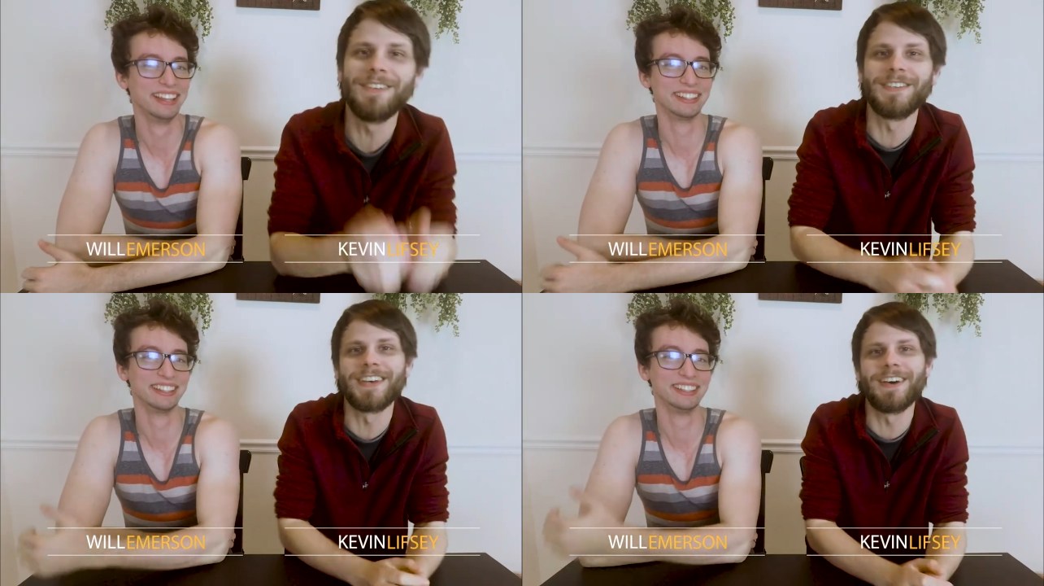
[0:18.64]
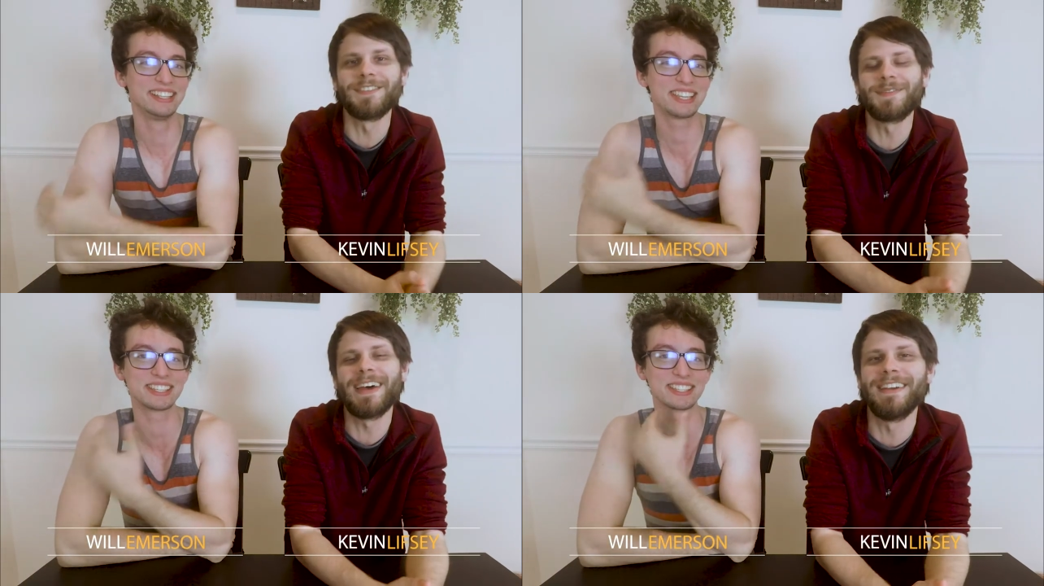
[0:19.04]

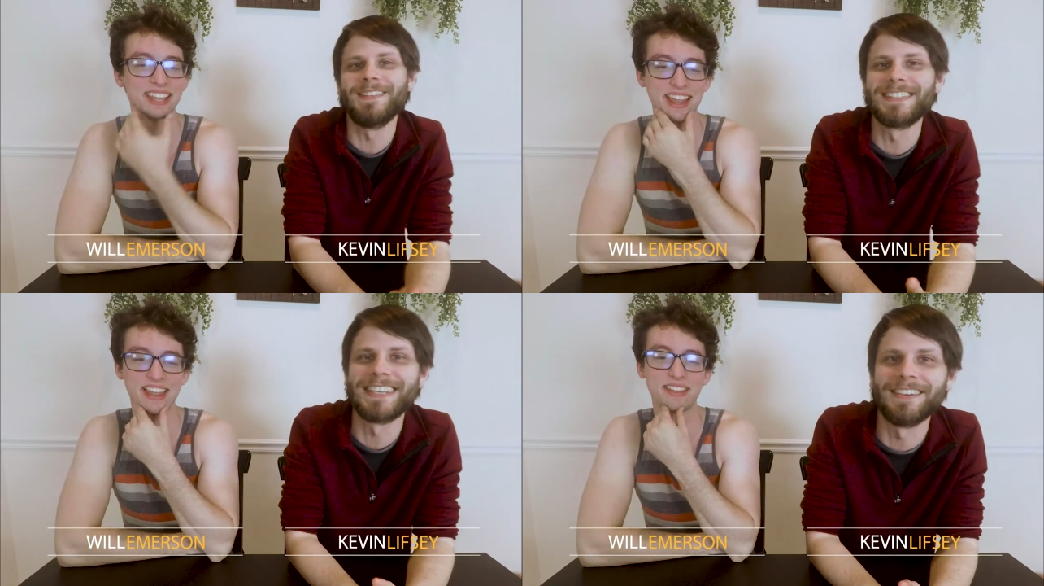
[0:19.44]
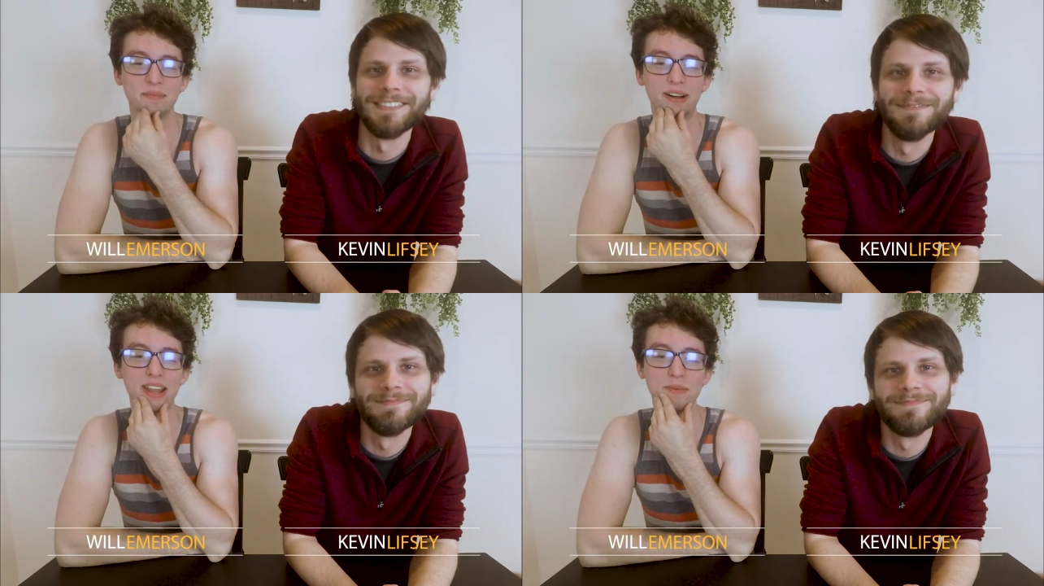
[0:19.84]
Speaker 1: Resolves. My name is Kevin.
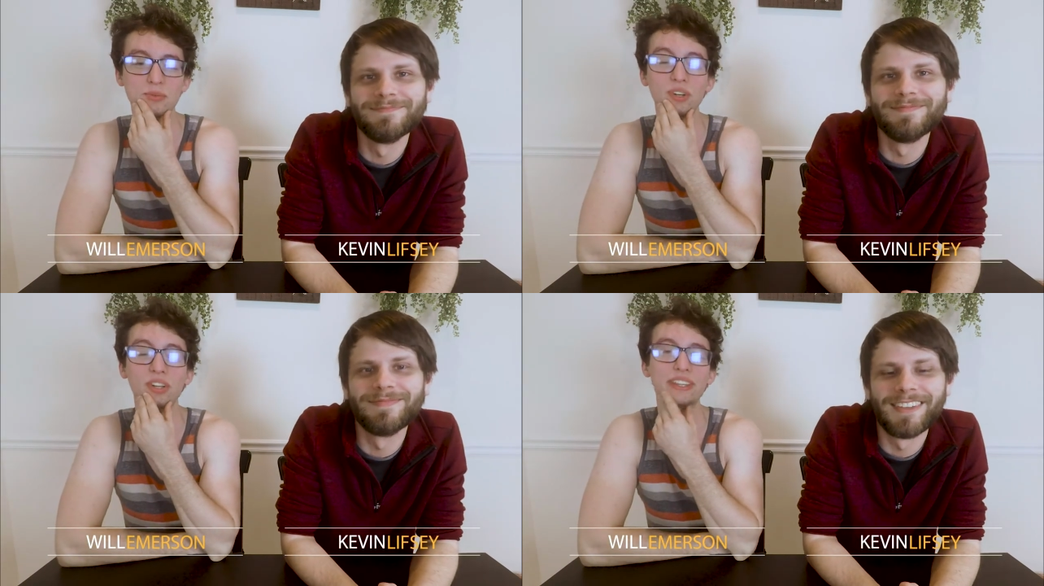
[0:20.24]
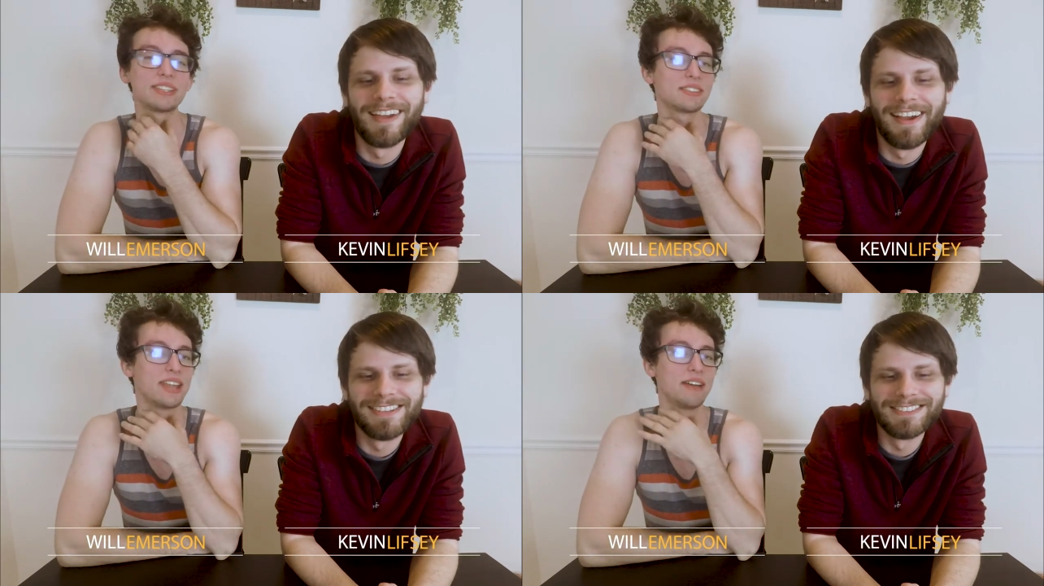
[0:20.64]
My name is Will. This
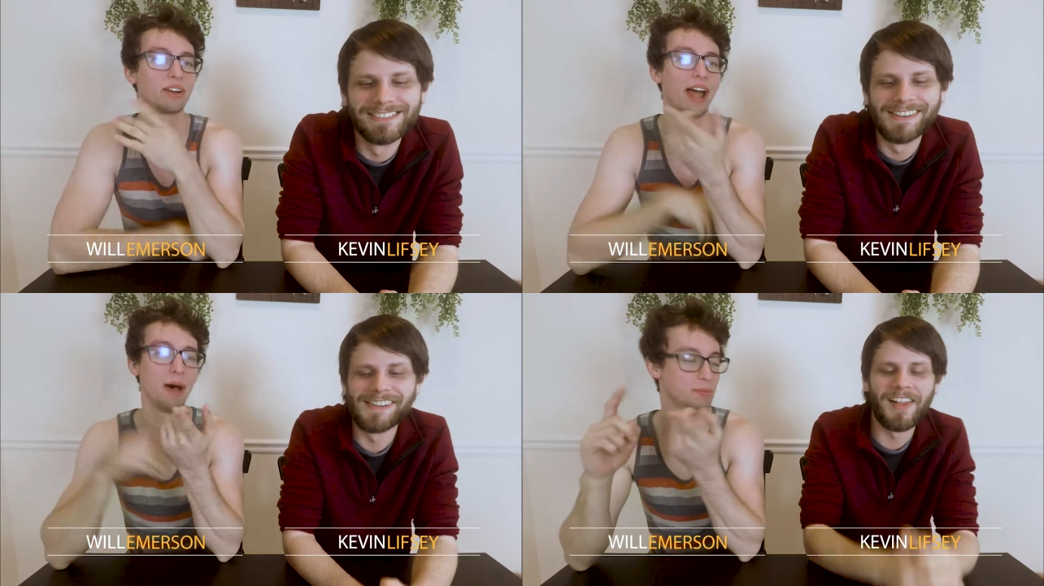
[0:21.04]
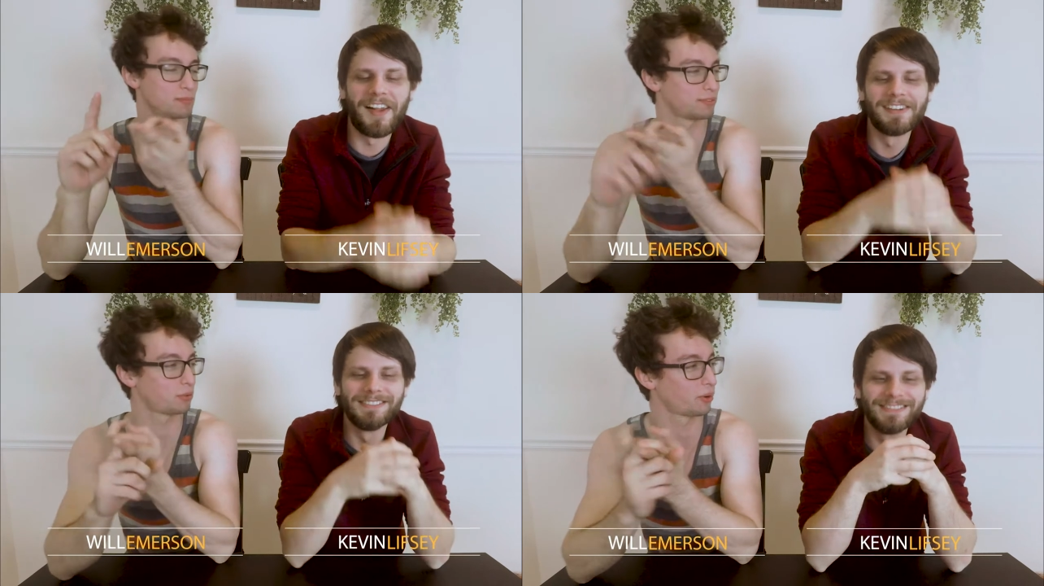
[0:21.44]
has never happened
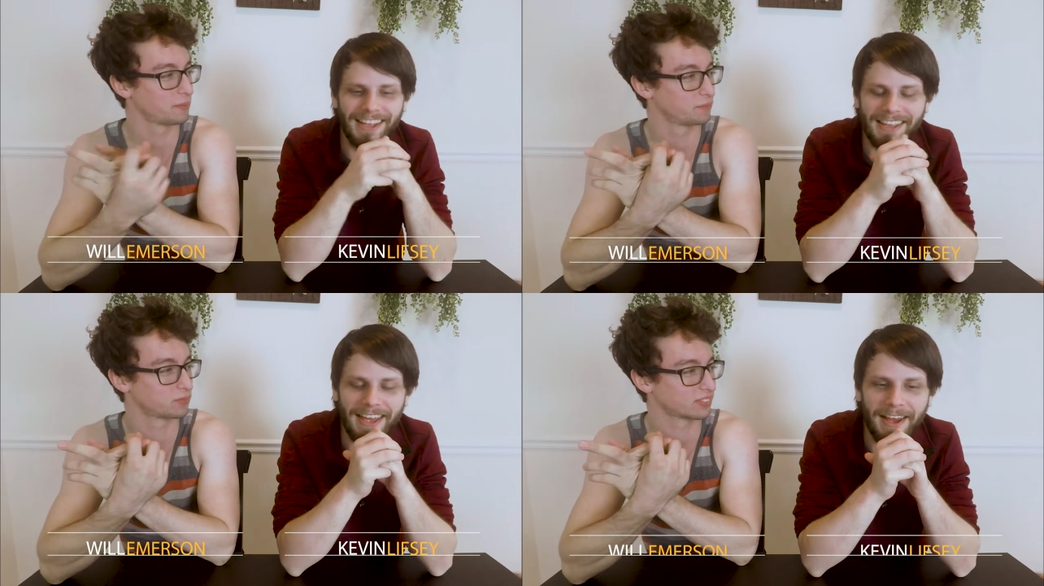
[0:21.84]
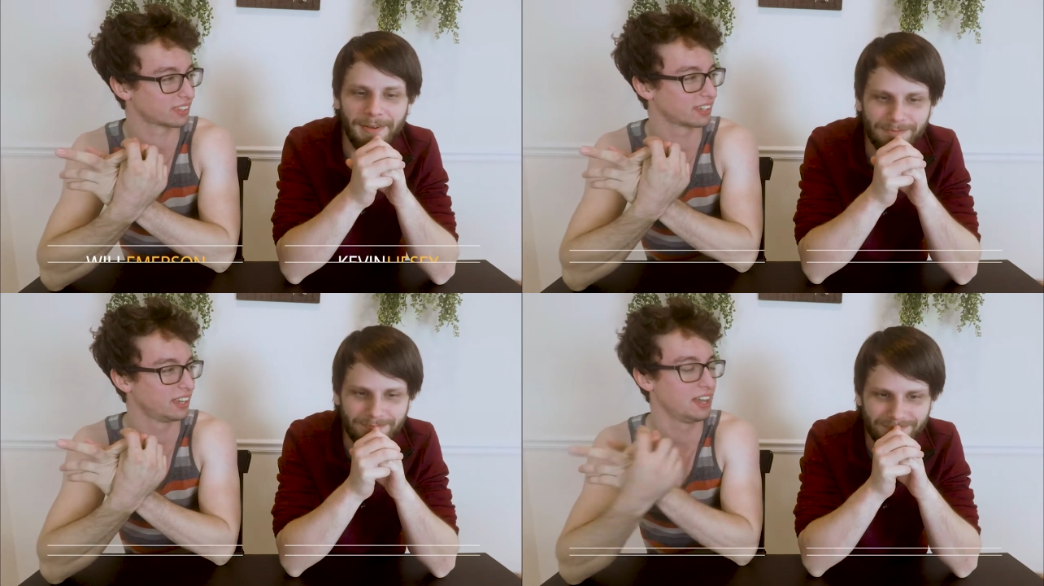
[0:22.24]
before. Yeah.
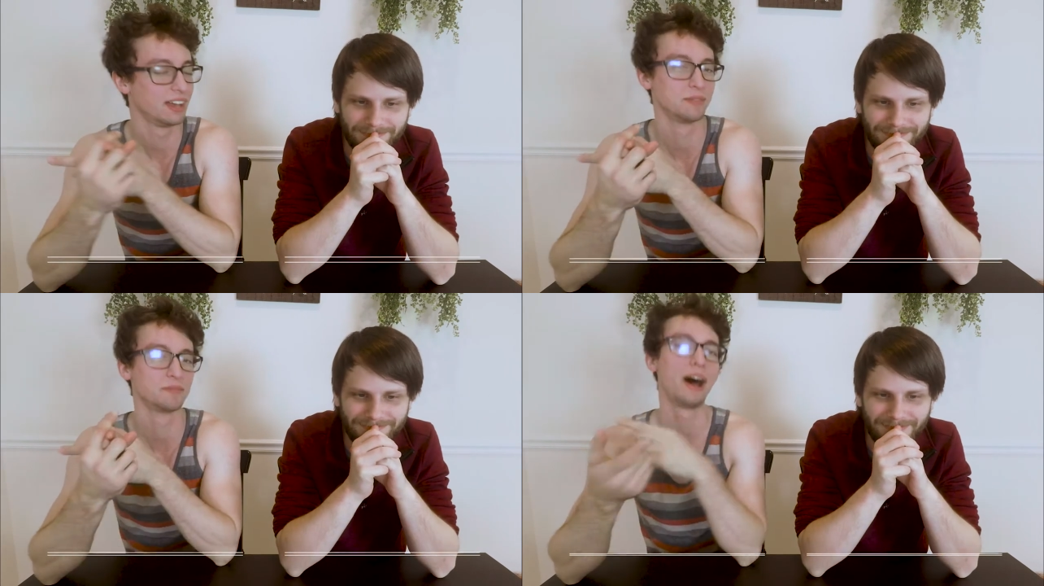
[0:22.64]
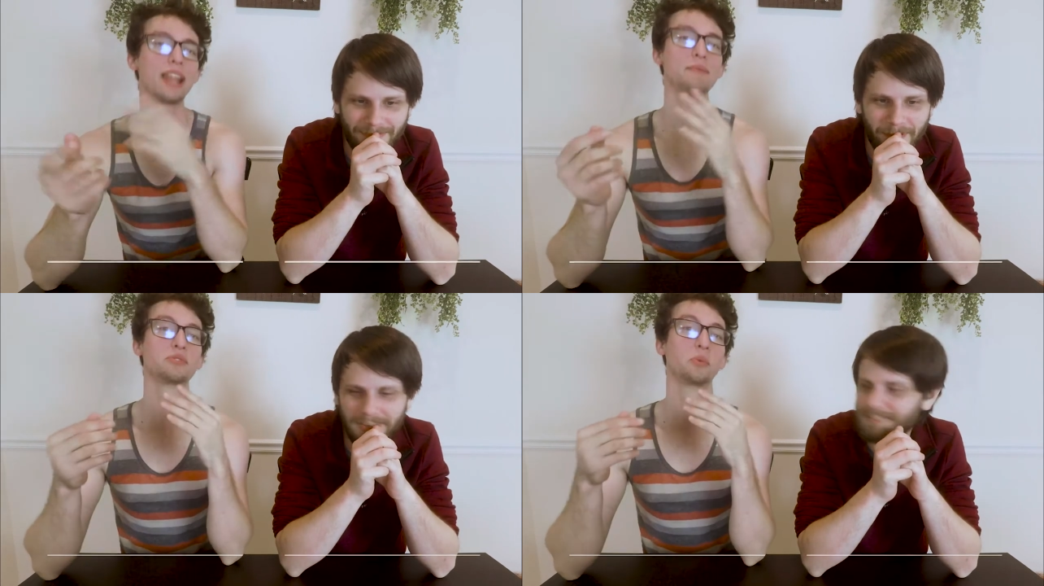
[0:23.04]
My
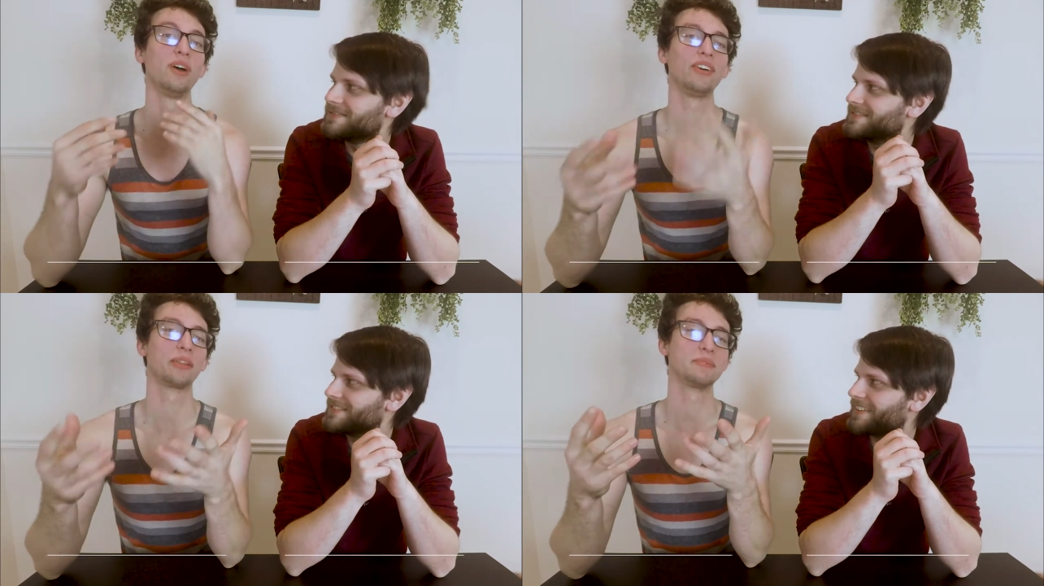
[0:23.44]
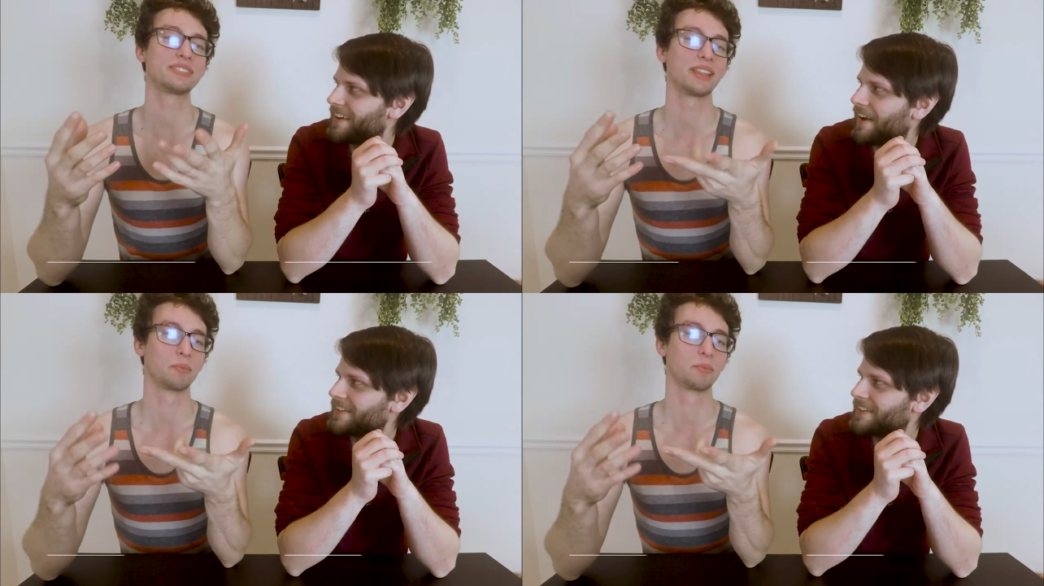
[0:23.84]
name is Will. Let me say that